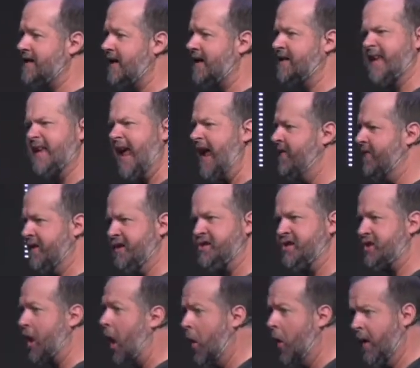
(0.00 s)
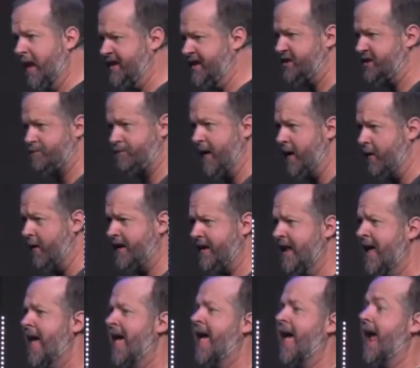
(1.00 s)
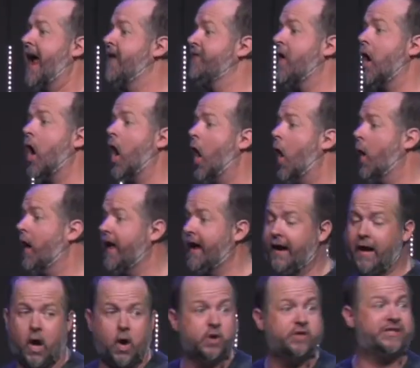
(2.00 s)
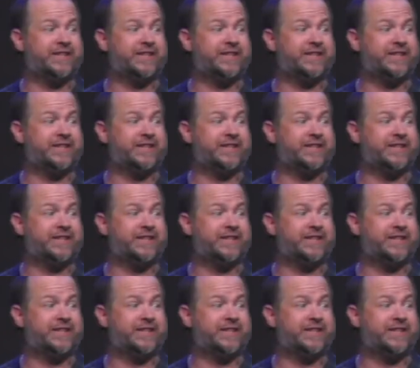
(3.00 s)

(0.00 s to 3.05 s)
us in the Holy Spirit, in the Holy Ghost,